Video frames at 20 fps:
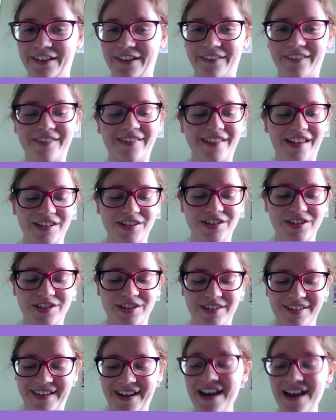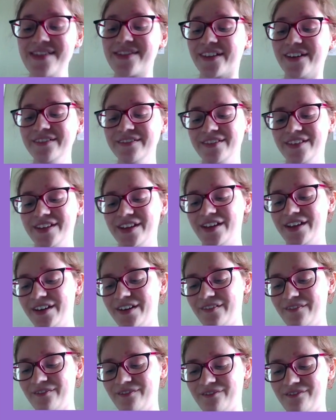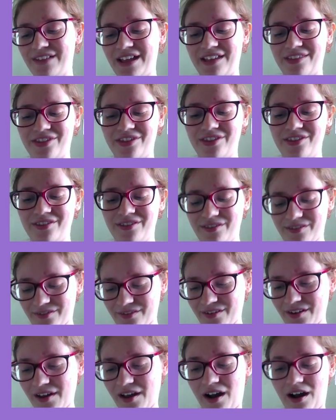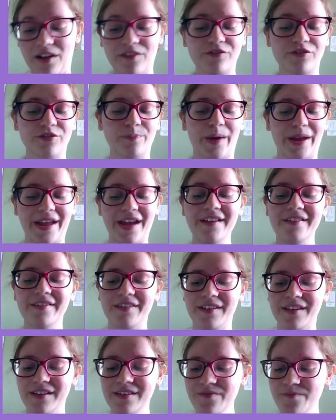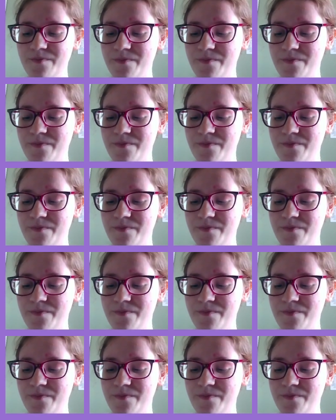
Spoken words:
stitch together with 100 by 80